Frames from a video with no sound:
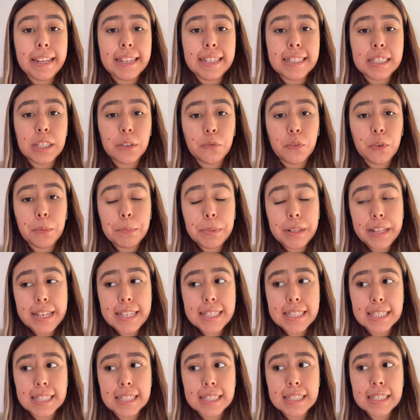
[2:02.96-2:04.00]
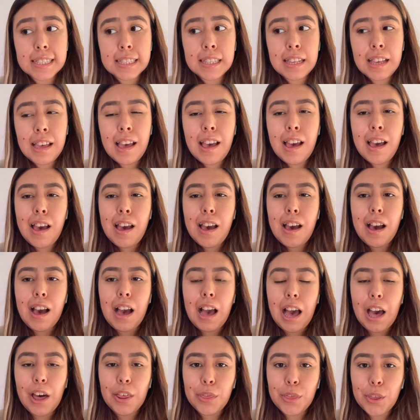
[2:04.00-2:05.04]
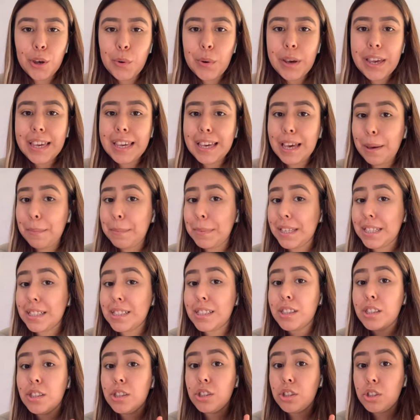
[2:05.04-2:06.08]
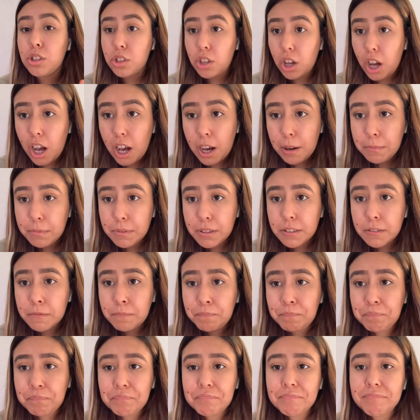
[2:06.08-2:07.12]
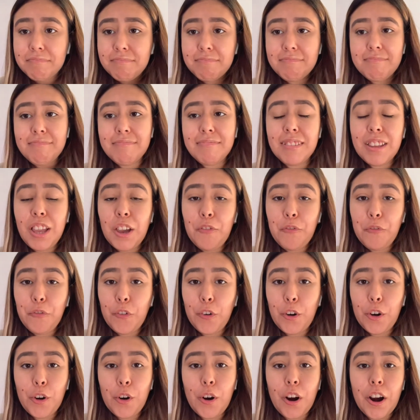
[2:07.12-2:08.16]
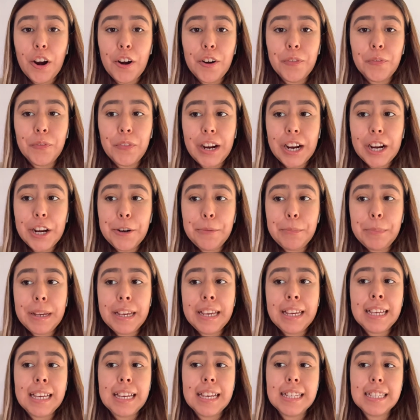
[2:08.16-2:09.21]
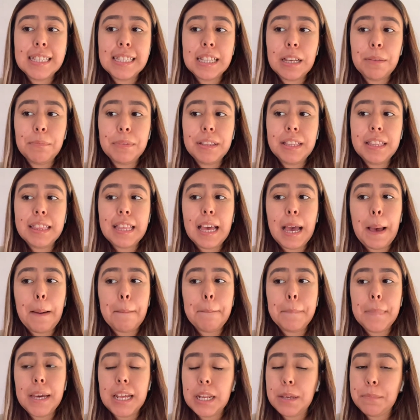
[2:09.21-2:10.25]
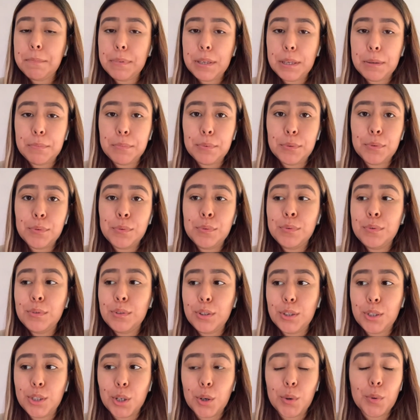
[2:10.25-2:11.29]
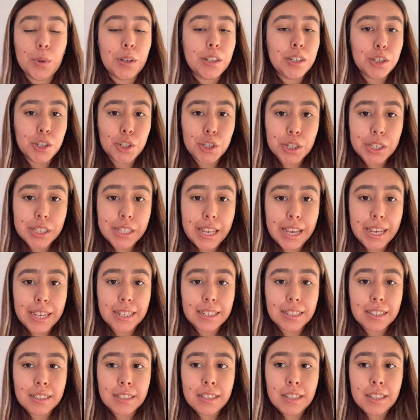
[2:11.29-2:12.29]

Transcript: different places. Although it can be stopped for our environment, it's something that many people don't understand.